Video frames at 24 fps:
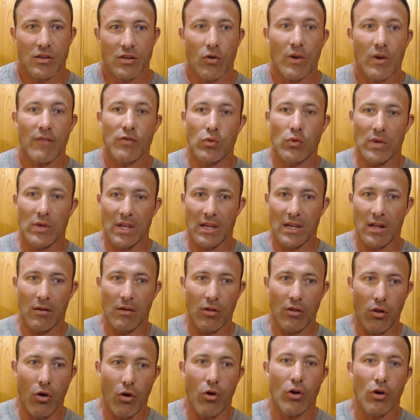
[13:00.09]
you know if you eat
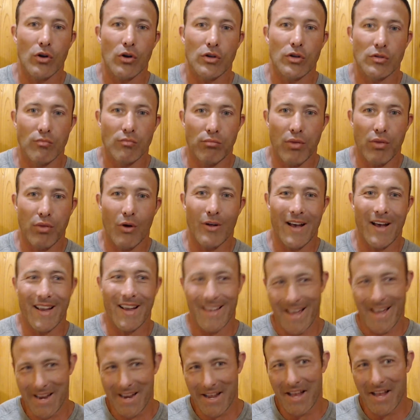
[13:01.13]
a large bowl, I,
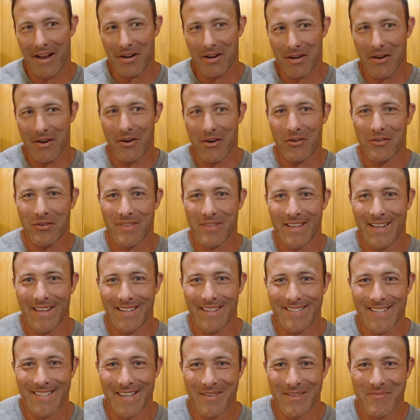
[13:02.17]
I, I, don't, I know, know who that bowl.
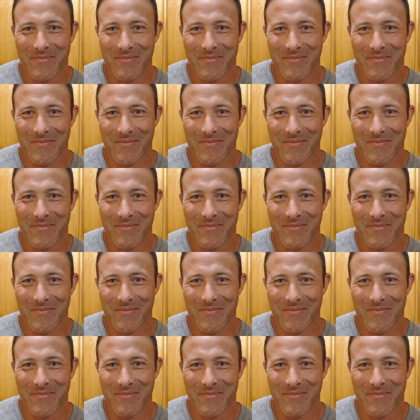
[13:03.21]
is,